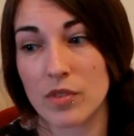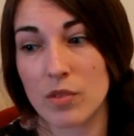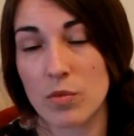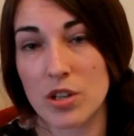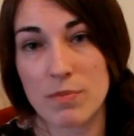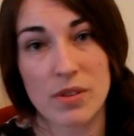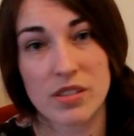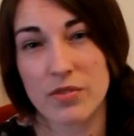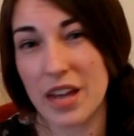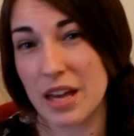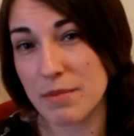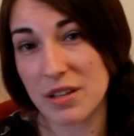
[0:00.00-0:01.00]
which must have
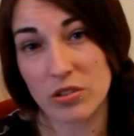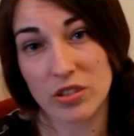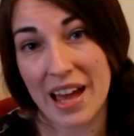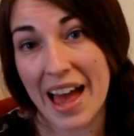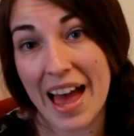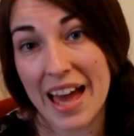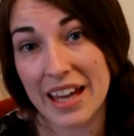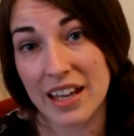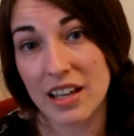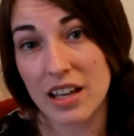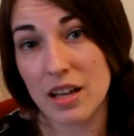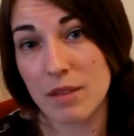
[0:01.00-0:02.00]
came in on the hay,
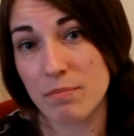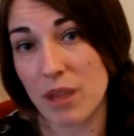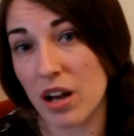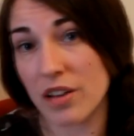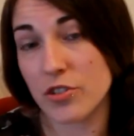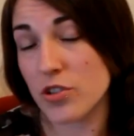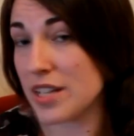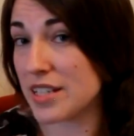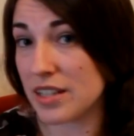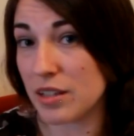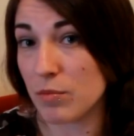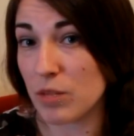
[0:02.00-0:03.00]
but I've
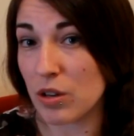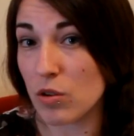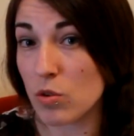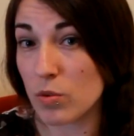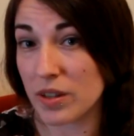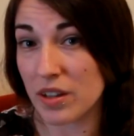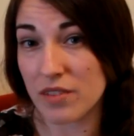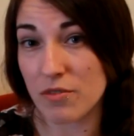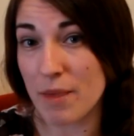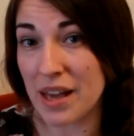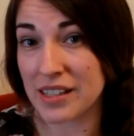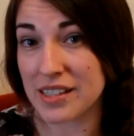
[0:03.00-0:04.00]
treated them all with
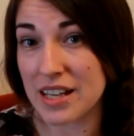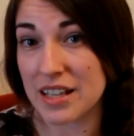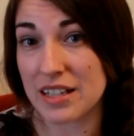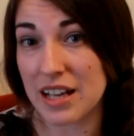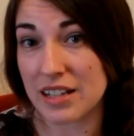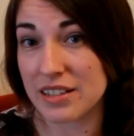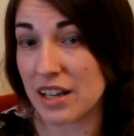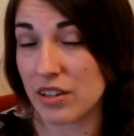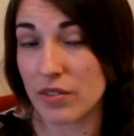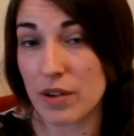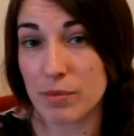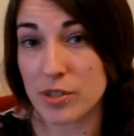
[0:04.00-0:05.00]
ivermectin, and now
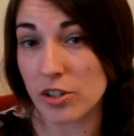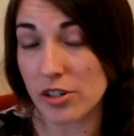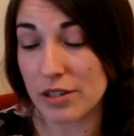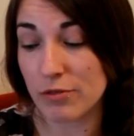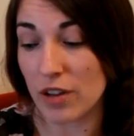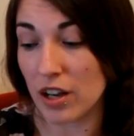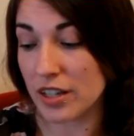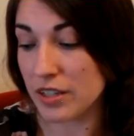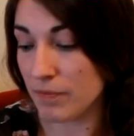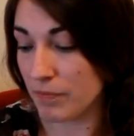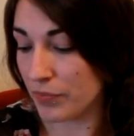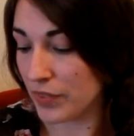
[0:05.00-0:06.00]
they're absolutely fine.
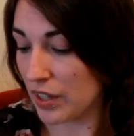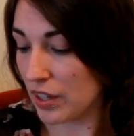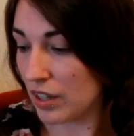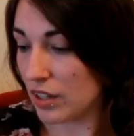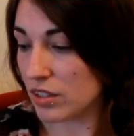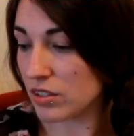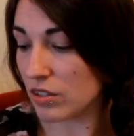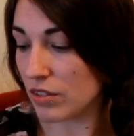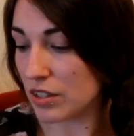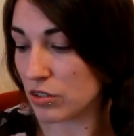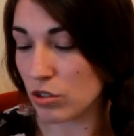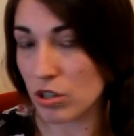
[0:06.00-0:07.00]
So
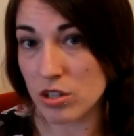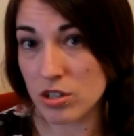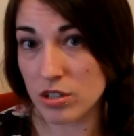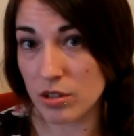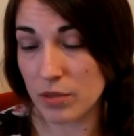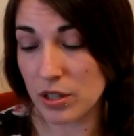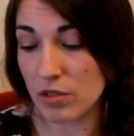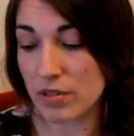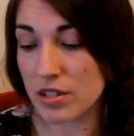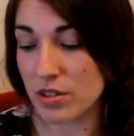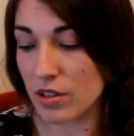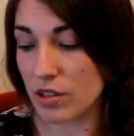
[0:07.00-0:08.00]
that's good that we got
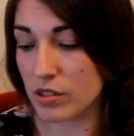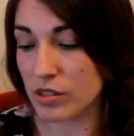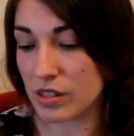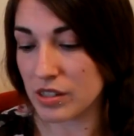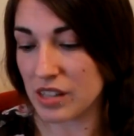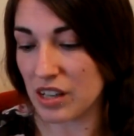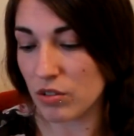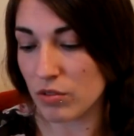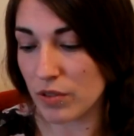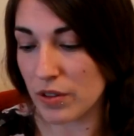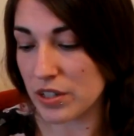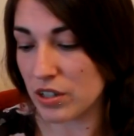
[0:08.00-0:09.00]
rid of those, because they're not
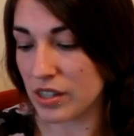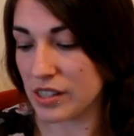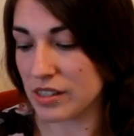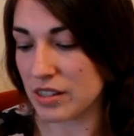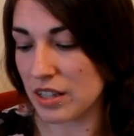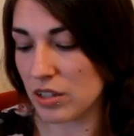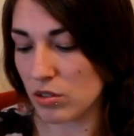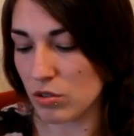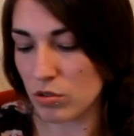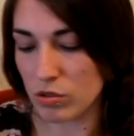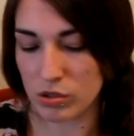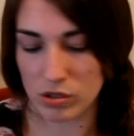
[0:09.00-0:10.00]
very nice and they can
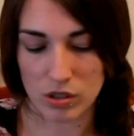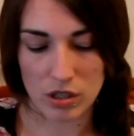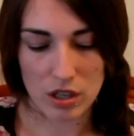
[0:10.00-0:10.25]
cause